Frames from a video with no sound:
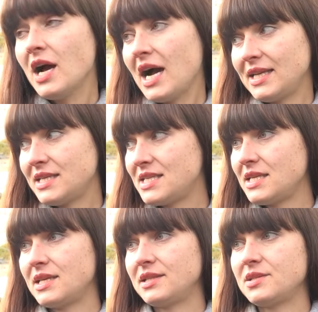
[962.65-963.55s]
I
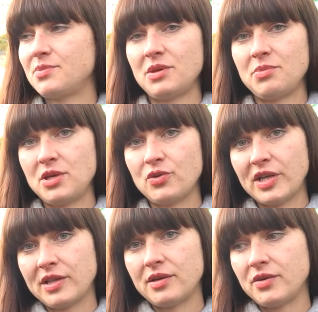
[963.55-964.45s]
understand that it maybe you
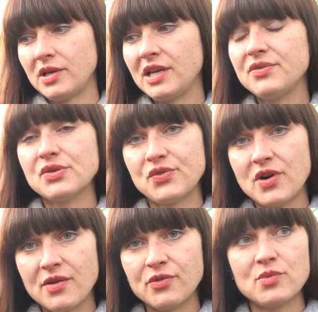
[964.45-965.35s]
can live
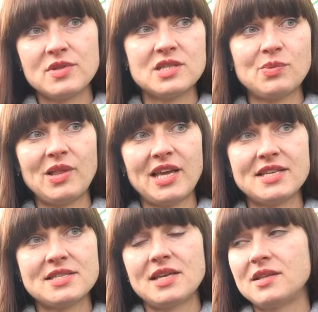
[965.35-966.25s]
far from this
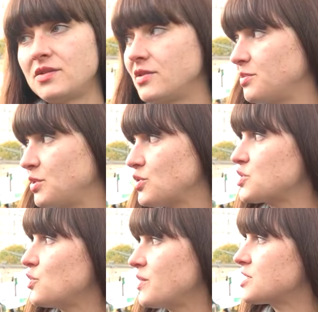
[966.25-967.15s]
place and it will be not
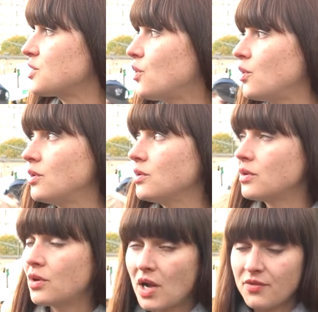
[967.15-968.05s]
so much
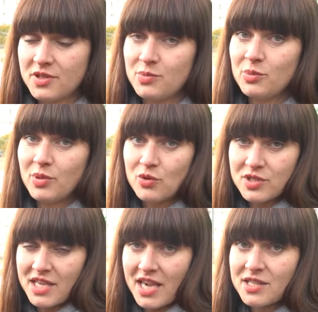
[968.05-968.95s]
comfortable
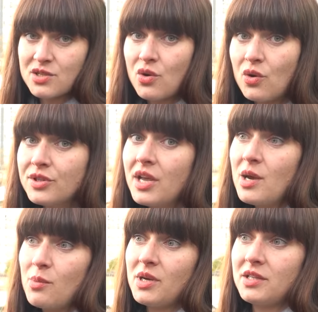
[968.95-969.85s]
because here it's cold,
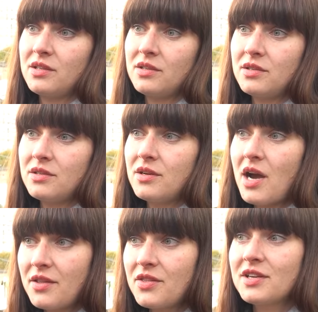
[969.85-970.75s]
but
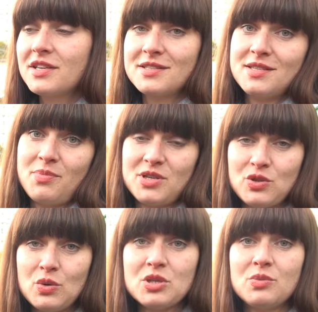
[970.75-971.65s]
I think it's the
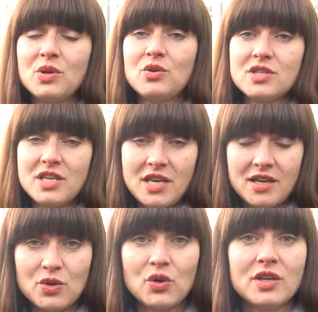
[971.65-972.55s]
best option because here you